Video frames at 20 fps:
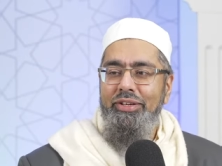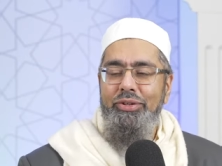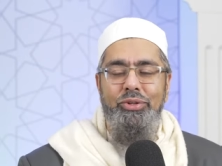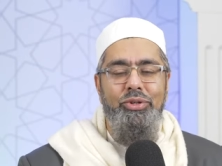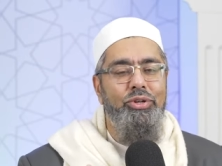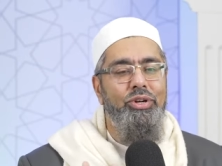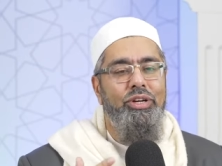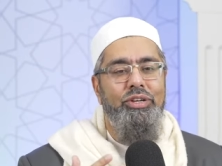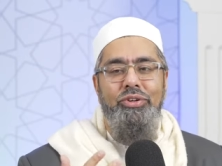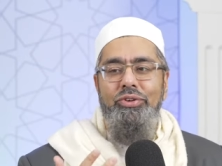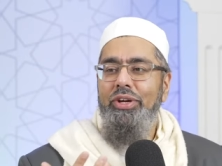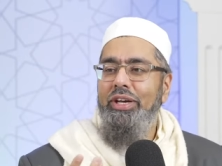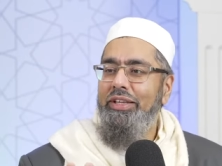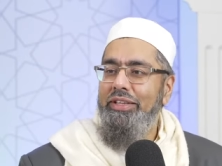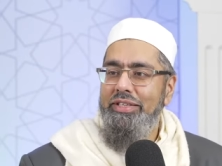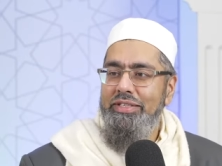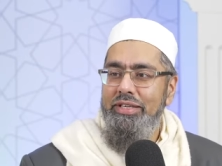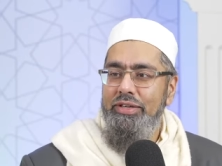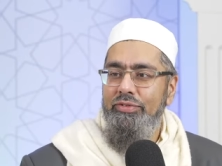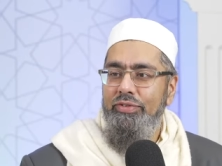did not create
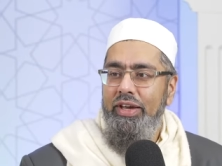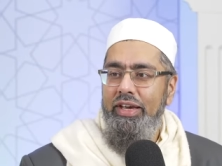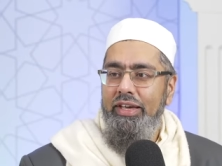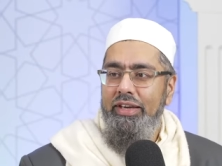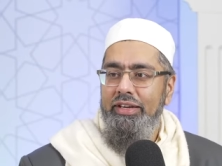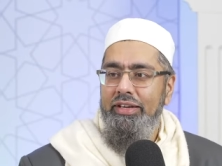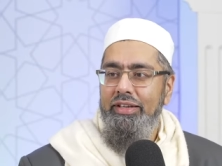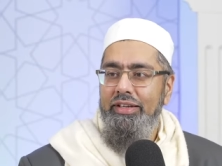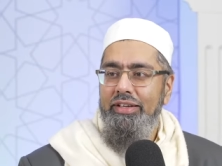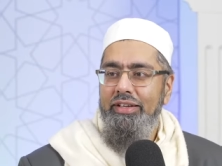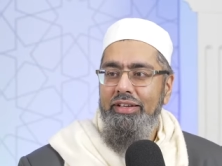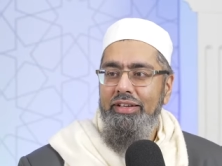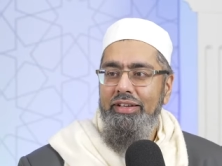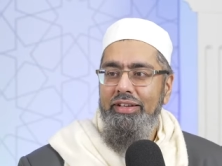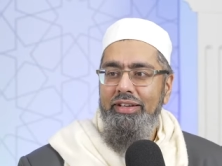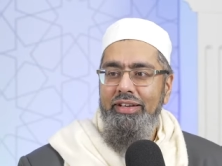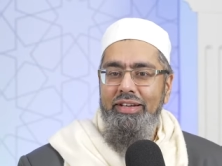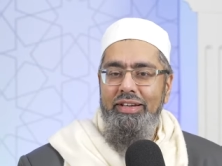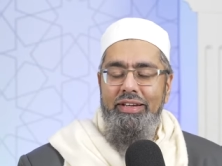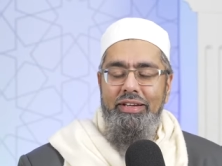this in vain.
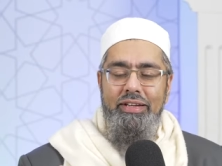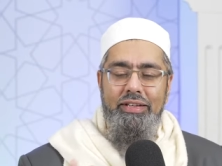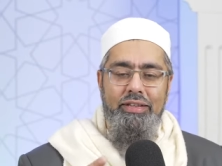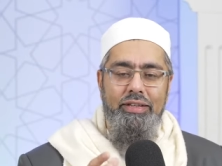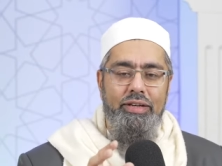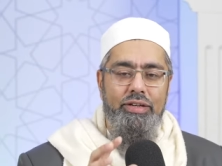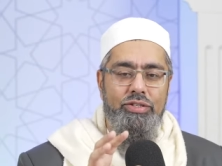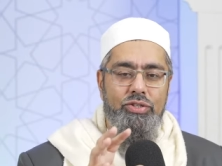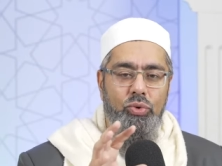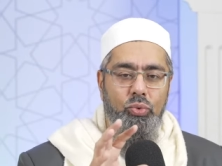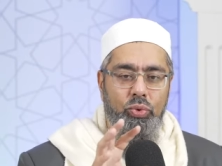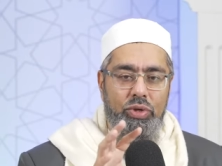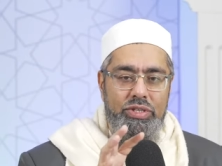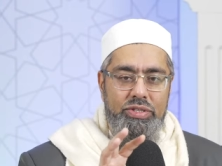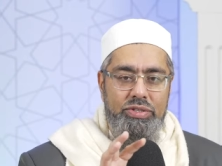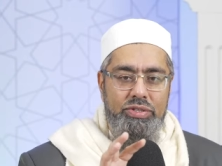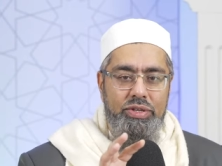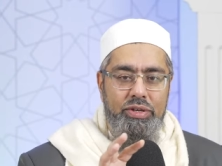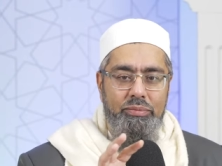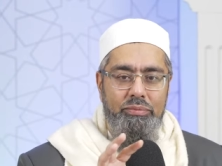There's a
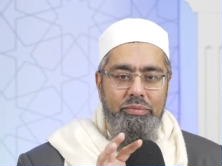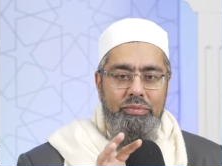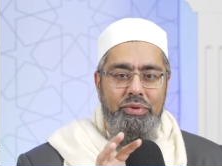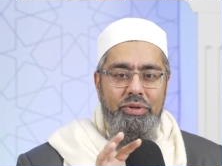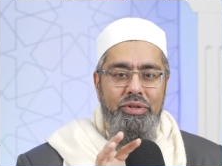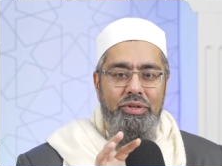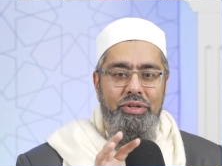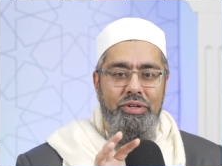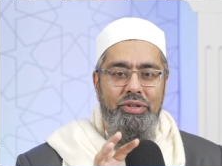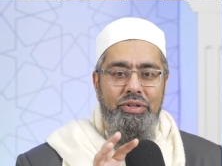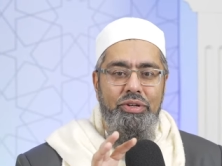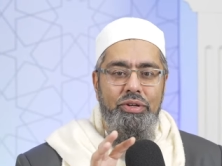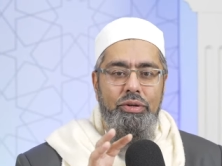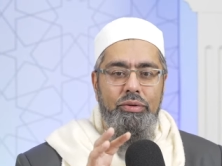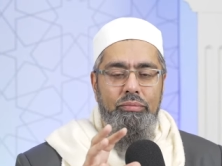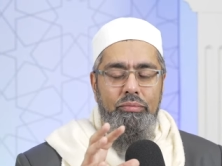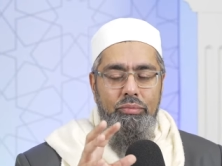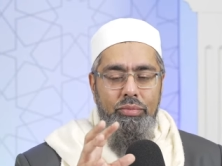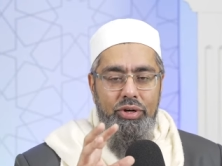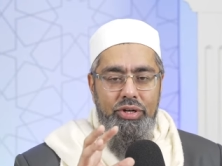wisdom,
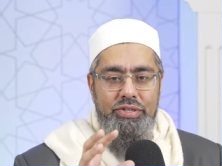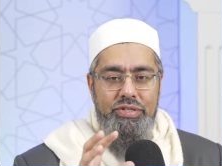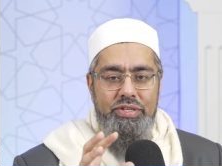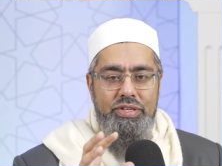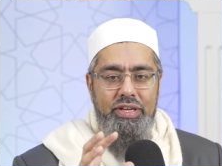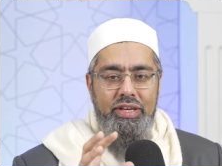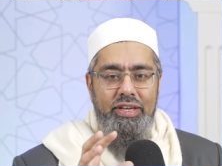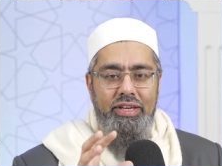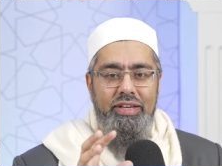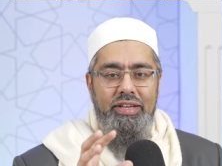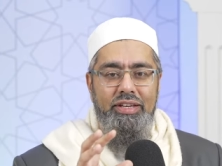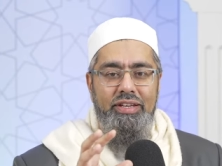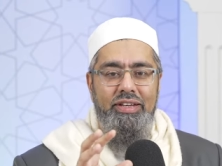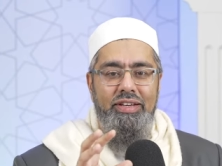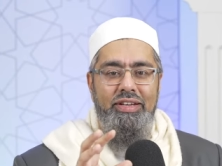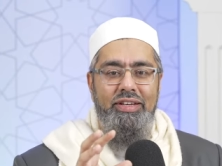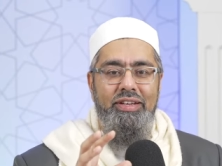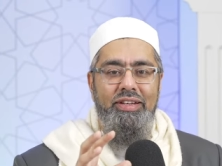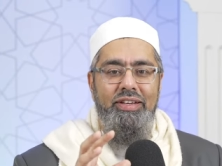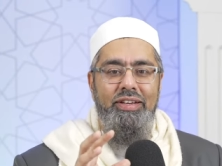mercy,
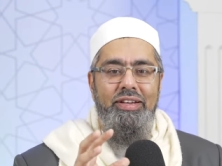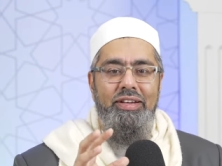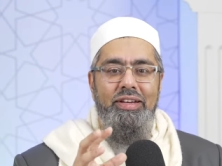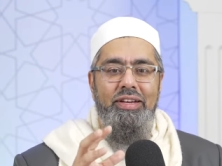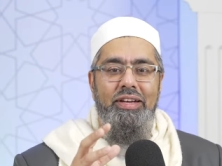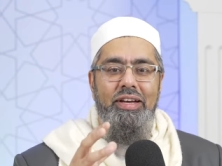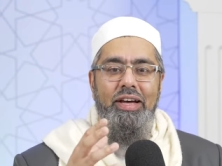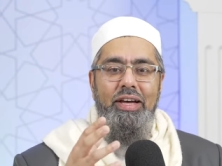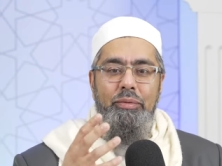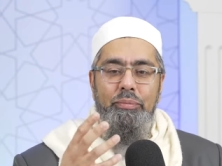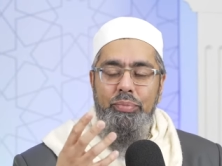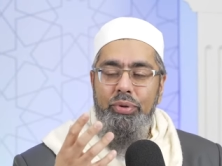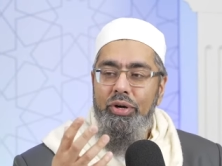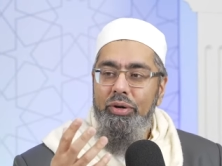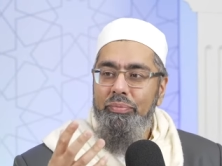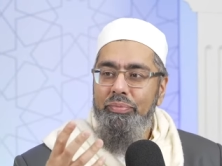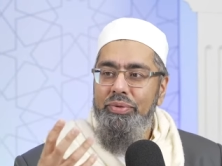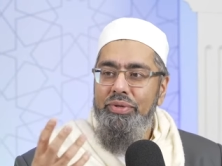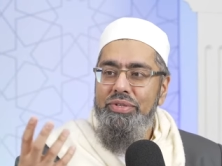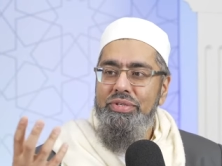and
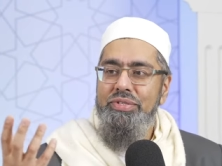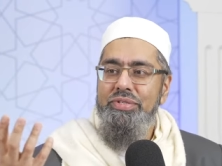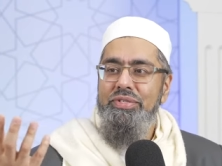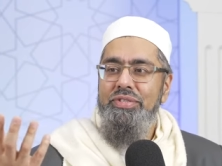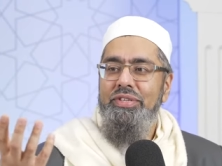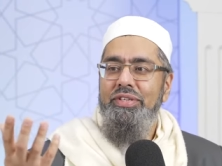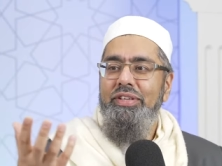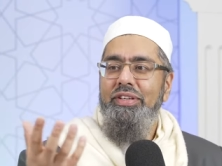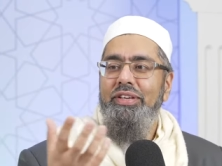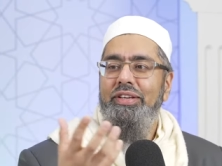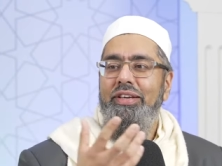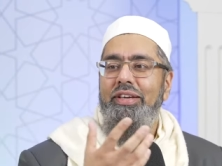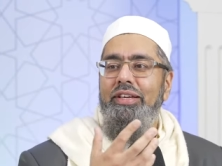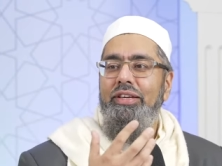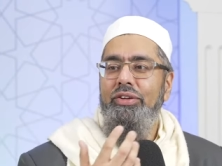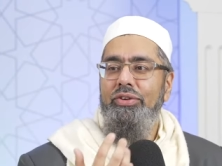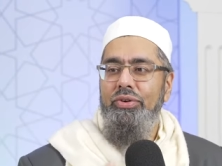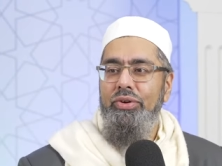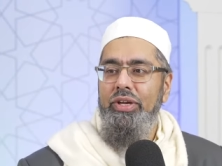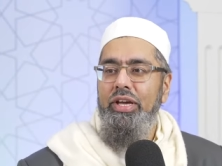purpose
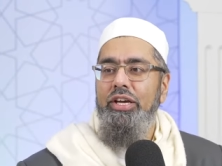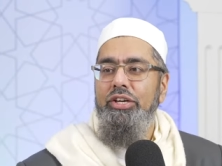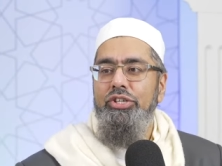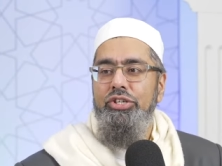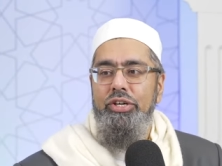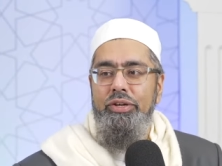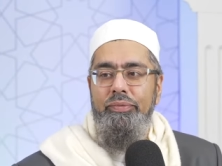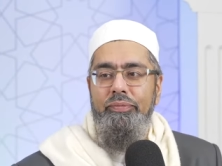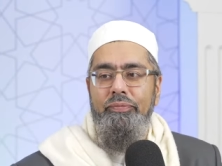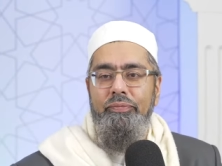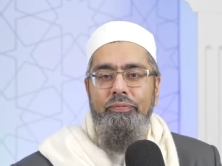in creation.